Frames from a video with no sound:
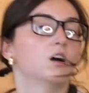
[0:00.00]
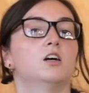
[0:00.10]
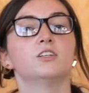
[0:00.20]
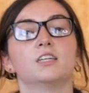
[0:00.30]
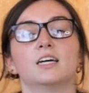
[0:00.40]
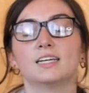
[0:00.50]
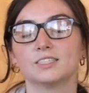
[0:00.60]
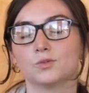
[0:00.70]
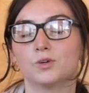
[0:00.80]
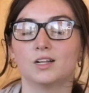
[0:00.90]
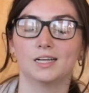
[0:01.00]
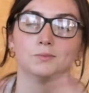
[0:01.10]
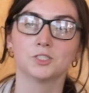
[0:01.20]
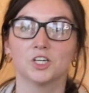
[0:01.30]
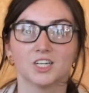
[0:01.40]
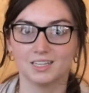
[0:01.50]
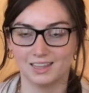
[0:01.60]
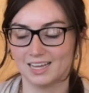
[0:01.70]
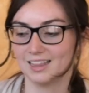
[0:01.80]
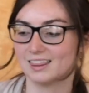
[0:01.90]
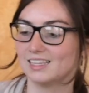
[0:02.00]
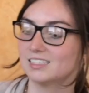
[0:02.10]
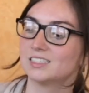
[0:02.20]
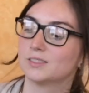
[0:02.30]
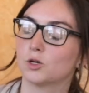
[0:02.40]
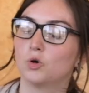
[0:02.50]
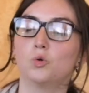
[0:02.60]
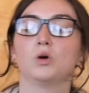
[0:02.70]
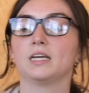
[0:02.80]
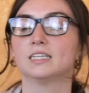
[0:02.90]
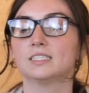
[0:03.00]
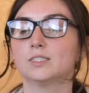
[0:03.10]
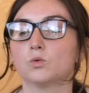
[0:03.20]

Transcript: All right, you guys, well, I'm sorry that this quiz